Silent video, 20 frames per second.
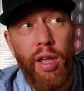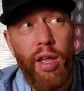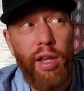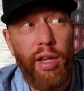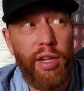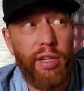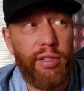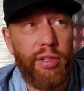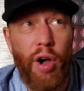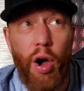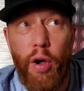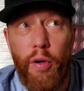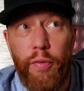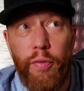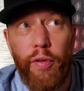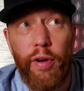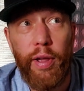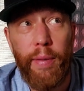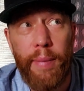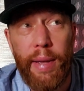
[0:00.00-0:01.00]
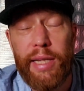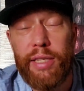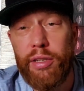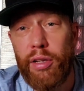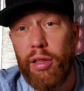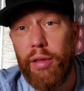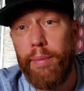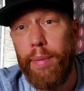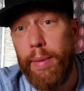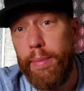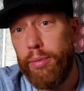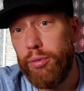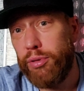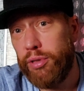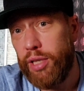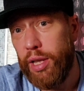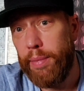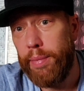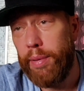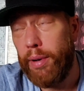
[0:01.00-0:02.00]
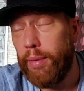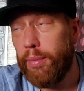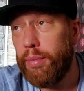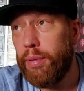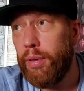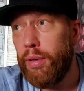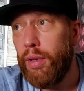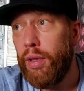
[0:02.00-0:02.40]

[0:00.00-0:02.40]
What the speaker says: because hopefully it makes other people step up.